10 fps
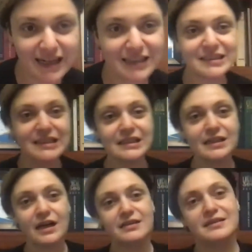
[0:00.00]

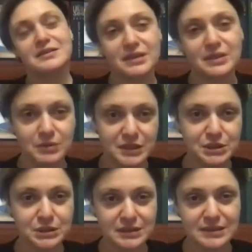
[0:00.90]
still this
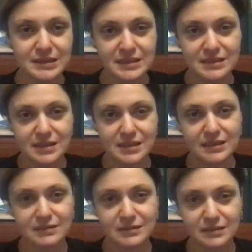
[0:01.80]
regulation exists,
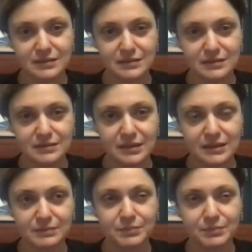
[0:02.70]
and
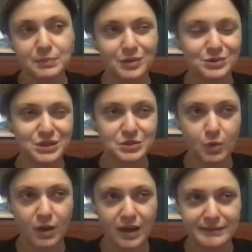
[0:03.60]
the approach is
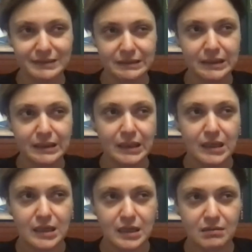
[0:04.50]
quite
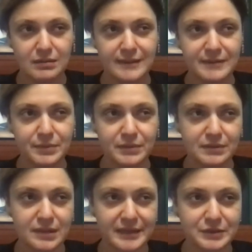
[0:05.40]

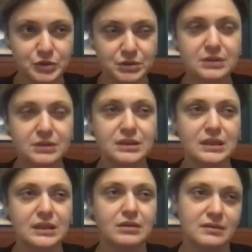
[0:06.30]
liberal
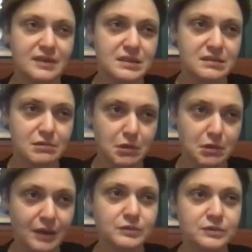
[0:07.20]
actually on these
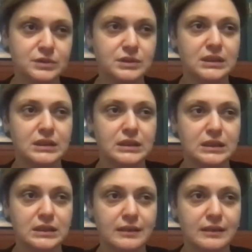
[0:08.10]
grounds. The